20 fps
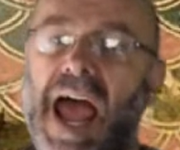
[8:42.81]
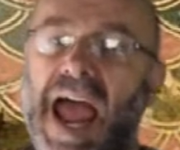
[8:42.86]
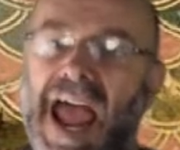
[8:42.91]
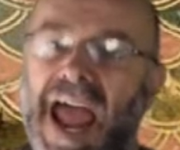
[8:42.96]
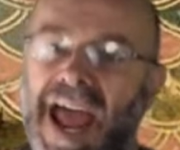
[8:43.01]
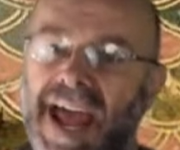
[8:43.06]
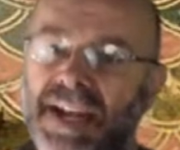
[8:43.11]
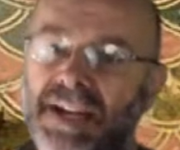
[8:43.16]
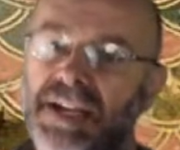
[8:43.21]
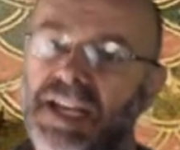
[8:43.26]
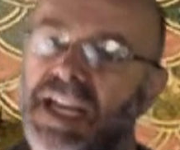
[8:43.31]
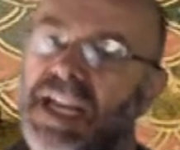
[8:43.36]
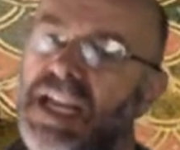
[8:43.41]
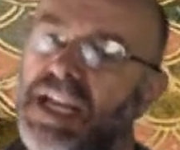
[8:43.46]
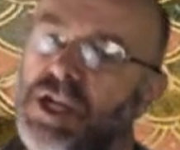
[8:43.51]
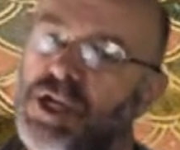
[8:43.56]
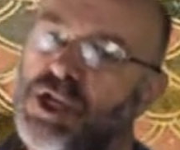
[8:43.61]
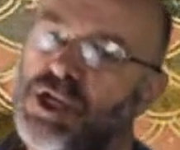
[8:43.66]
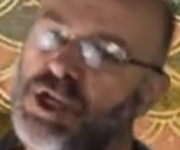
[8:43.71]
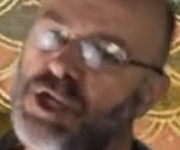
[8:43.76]
And
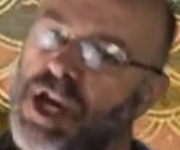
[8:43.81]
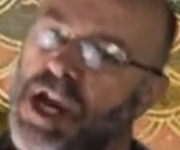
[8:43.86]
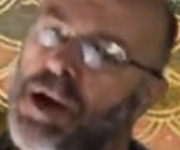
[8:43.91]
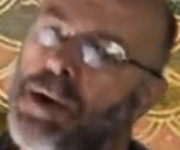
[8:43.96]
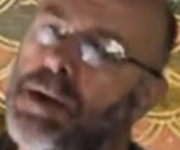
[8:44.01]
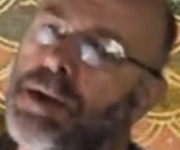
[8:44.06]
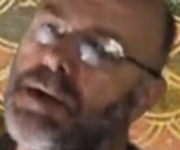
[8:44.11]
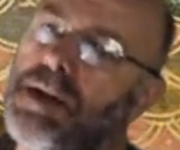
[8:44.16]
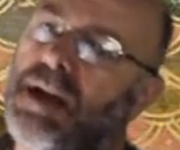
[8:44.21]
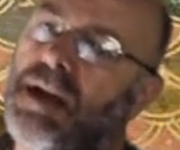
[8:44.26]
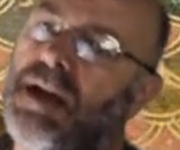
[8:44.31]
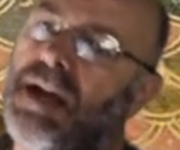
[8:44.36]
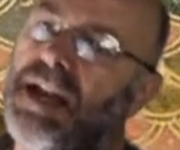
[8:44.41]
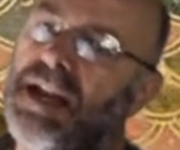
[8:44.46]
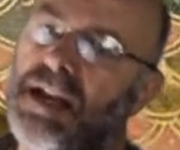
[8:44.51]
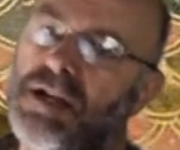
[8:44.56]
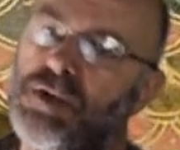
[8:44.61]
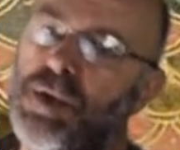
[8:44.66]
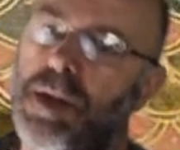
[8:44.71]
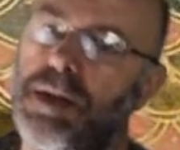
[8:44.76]
he shares
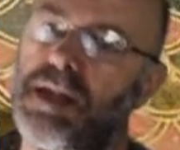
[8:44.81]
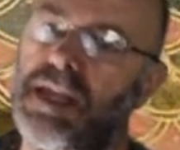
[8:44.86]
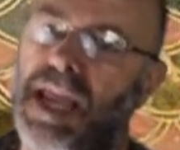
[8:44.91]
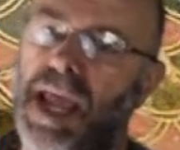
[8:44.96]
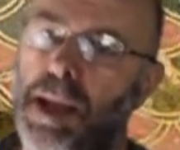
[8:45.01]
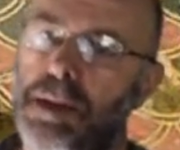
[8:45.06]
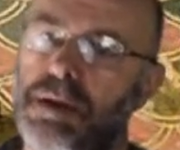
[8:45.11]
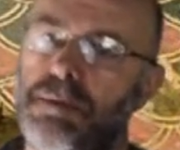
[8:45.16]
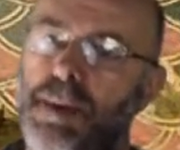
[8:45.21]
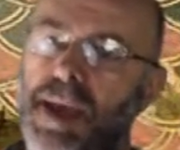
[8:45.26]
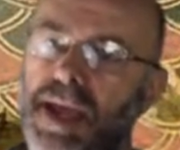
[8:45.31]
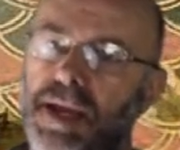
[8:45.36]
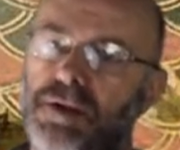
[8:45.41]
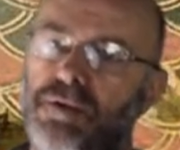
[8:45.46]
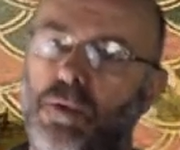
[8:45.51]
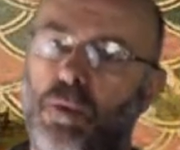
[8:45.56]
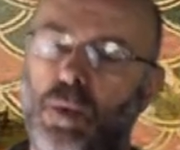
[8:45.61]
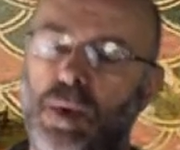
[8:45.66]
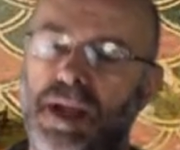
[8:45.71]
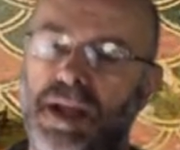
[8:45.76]
an interesting
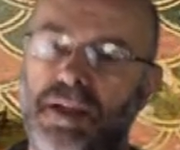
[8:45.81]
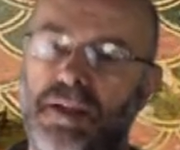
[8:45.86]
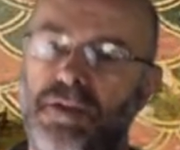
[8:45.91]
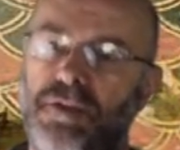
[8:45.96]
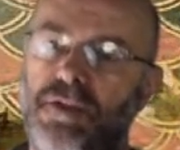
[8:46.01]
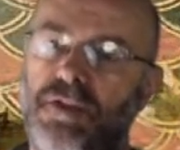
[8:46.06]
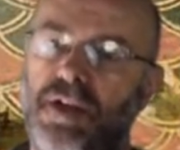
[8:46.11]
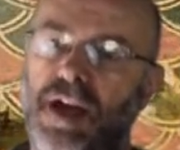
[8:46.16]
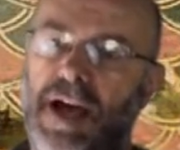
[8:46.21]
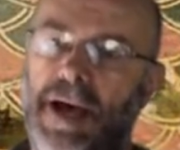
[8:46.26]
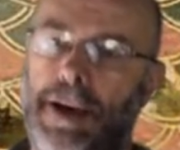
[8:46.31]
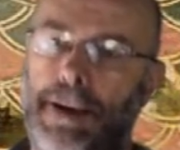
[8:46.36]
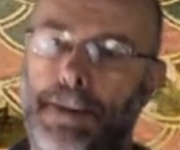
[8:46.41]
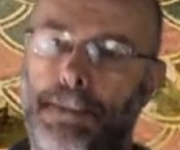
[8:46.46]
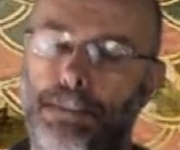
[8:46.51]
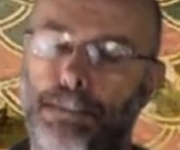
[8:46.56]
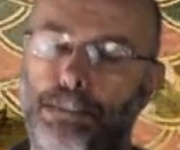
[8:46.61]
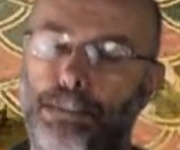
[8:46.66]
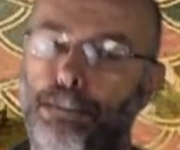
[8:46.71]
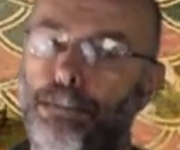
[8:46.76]
aspect with
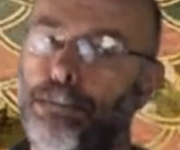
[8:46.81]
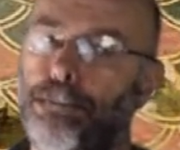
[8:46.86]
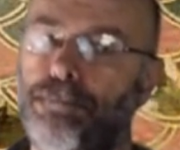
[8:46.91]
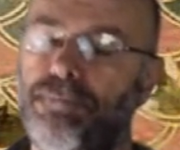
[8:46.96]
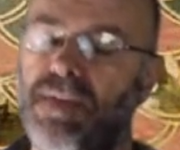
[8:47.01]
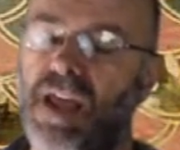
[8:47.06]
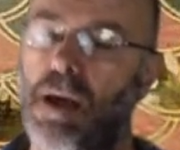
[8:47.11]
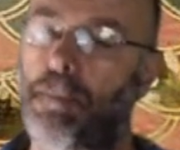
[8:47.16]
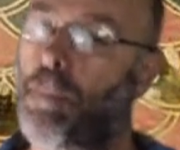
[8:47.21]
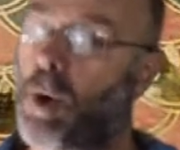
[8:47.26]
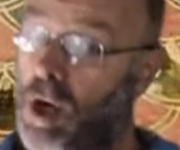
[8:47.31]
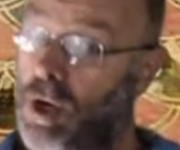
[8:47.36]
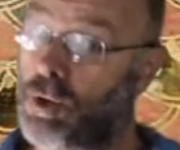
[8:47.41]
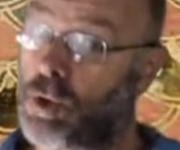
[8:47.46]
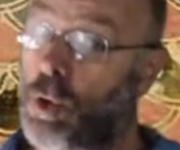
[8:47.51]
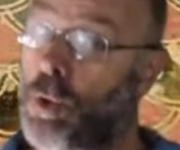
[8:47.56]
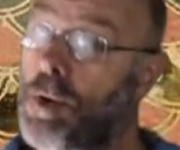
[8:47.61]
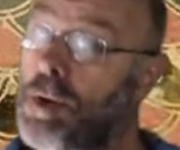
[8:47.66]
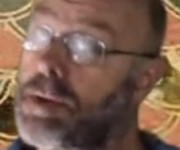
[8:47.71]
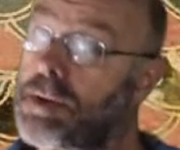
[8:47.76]

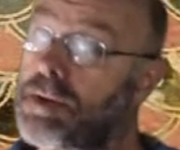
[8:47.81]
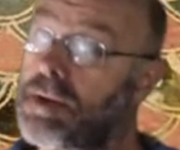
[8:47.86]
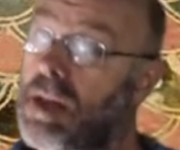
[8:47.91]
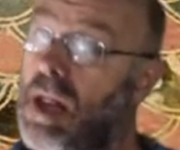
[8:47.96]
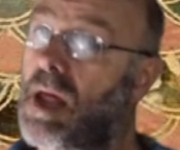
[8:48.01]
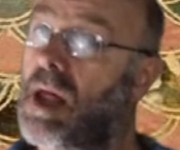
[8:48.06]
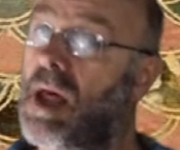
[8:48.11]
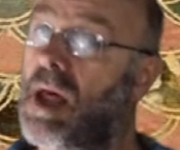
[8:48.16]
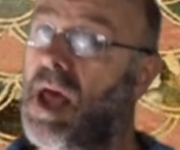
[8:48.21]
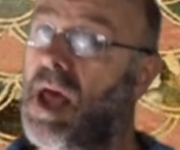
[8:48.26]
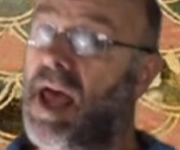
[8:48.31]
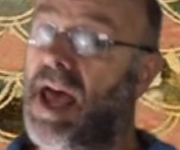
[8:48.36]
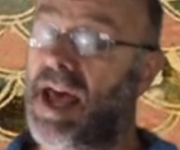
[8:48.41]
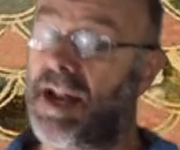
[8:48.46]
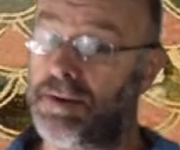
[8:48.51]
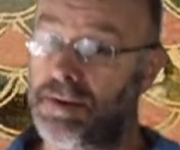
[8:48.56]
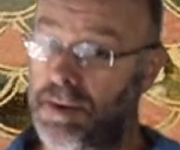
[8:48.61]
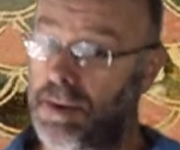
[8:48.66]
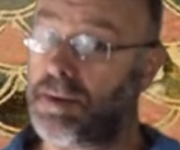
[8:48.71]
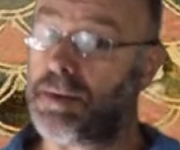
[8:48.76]
Apollodorus
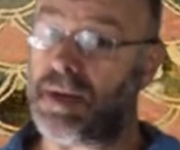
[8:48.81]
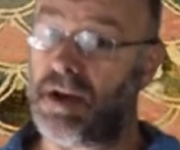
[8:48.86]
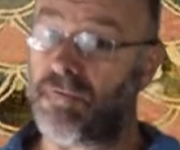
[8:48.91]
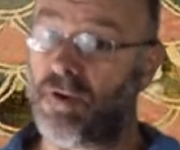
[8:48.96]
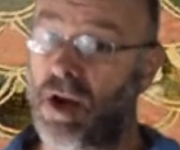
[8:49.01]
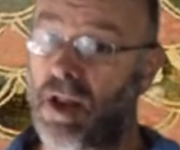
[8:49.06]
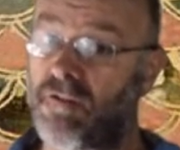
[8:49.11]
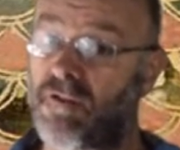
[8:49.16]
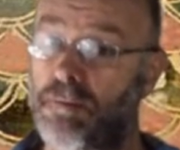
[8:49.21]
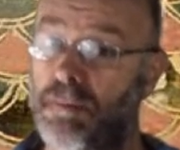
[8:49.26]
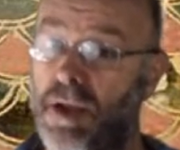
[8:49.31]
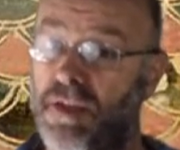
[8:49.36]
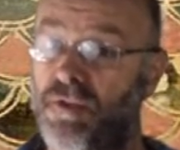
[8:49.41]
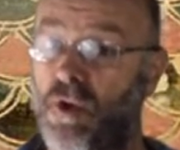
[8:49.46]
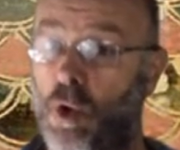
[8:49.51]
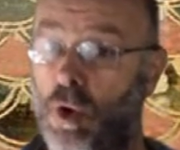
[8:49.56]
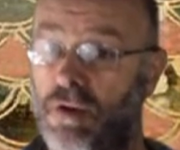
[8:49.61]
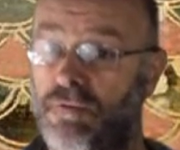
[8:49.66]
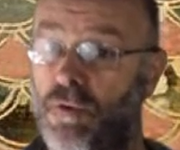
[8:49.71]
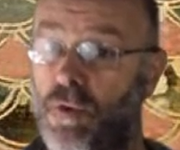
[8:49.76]
and several other
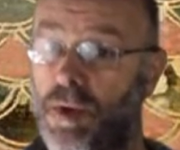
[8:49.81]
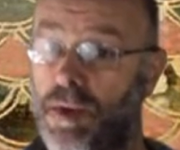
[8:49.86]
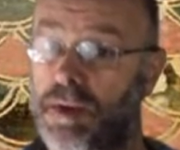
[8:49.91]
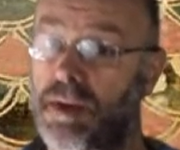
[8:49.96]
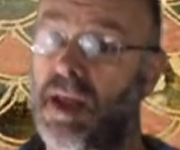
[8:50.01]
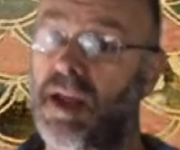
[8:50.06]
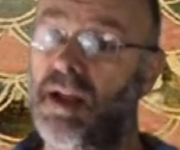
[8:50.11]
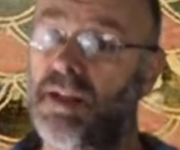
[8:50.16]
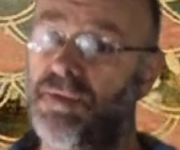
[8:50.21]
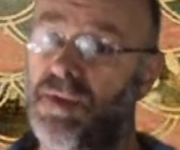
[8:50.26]
mythographers.